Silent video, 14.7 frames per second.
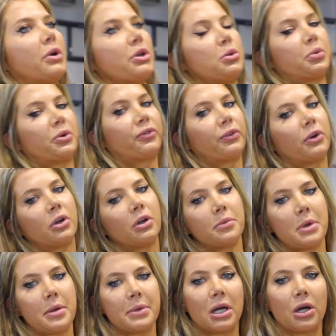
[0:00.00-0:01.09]
what you prefer and
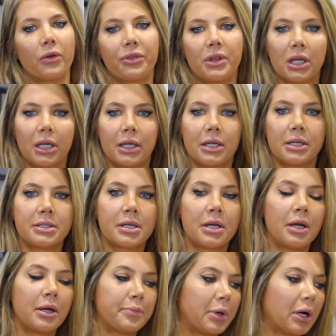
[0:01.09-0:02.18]
maybe how thick it is,
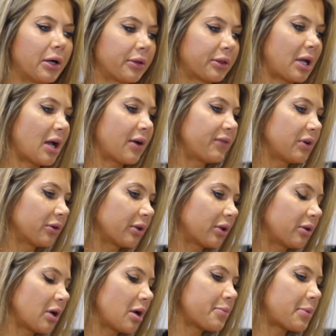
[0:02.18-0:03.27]
but the heavier the
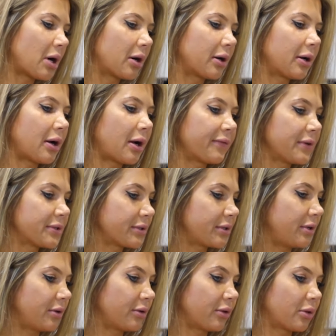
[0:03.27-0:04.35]
clay bar,
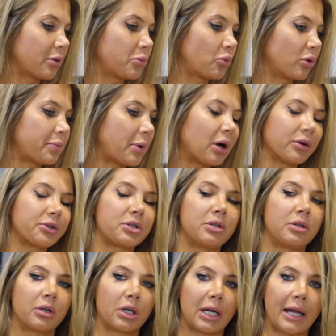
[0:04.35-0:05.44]
obviously the more
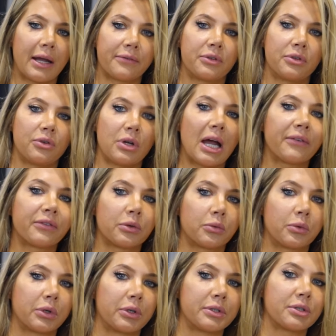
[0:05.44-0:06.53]
polishing you're gonna have to do
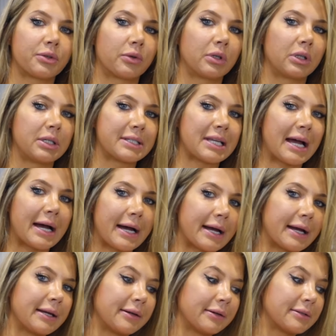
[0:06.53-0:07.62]
afterwards, or at least
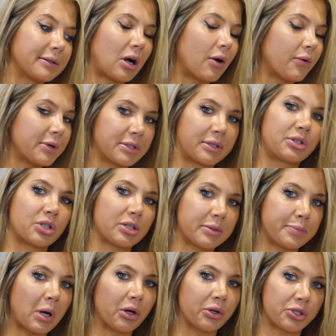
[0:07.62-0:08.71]
I always
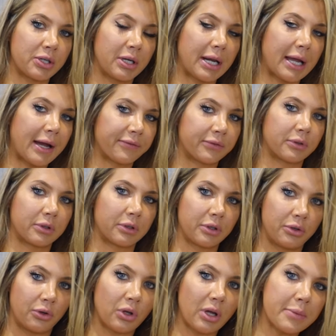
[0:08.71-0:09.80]
suggest polishing after
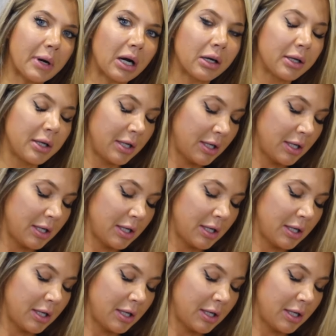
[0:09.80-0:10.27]
you clay bar,